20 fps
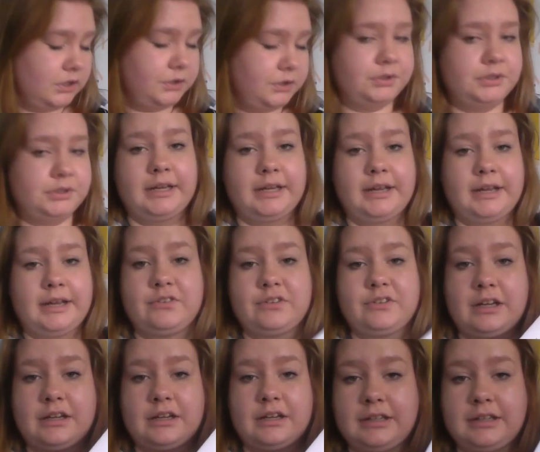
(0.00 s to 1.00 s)
also gives
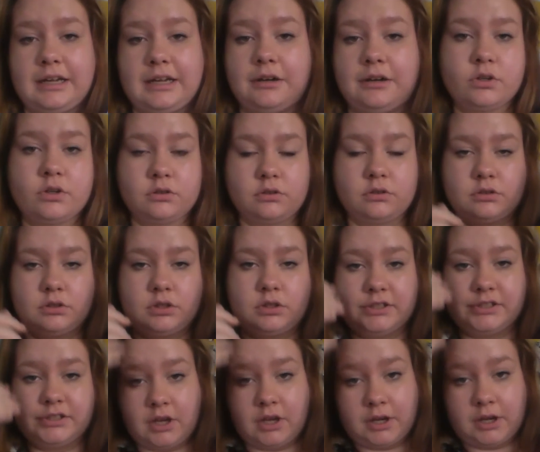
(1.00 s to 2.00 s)
us our
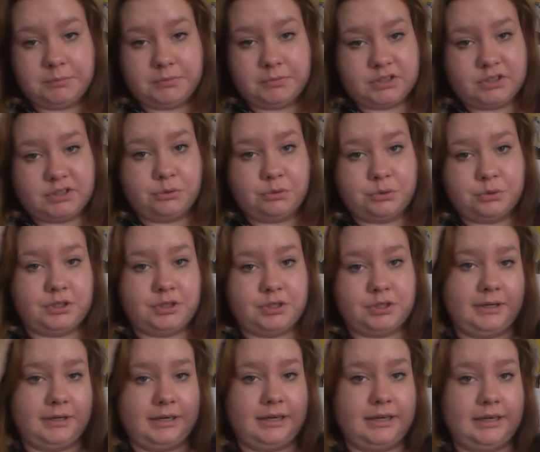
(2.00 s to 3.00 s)
assignments are also
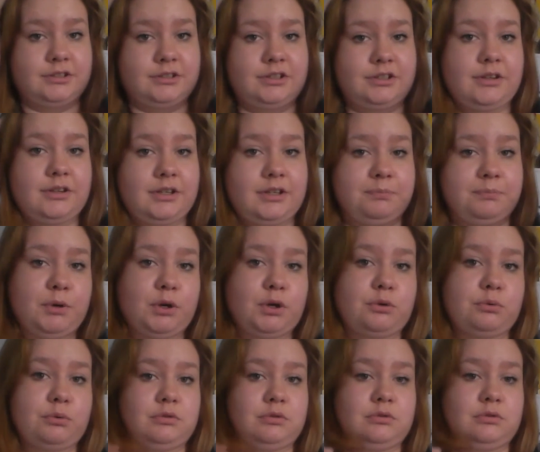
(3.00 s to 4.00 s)
in here, so this
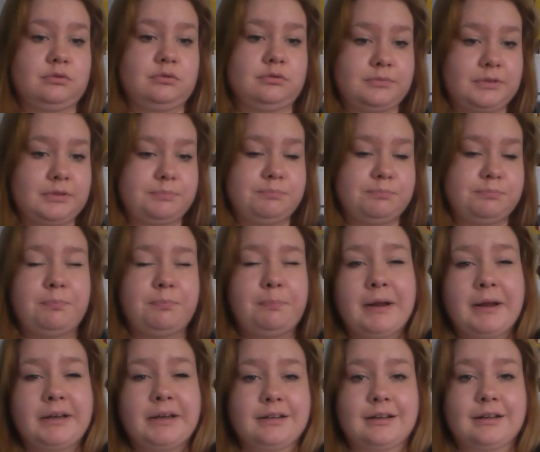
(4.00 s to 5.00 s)
book is
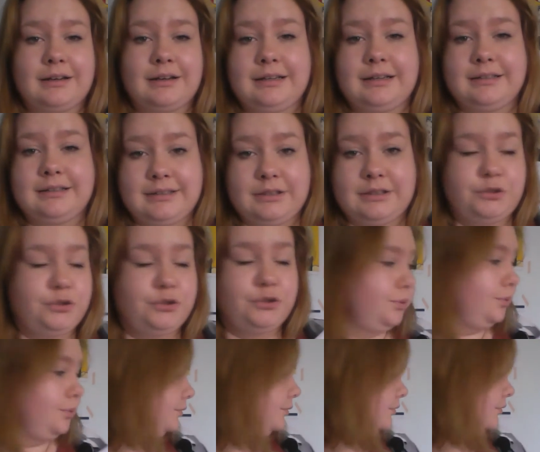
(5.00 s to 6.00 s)
basically
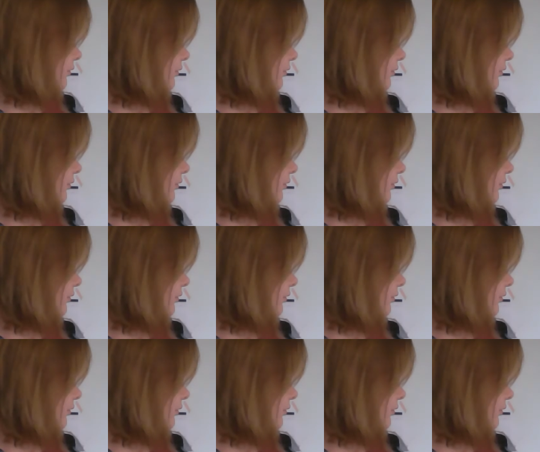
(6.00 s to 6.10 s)
essential.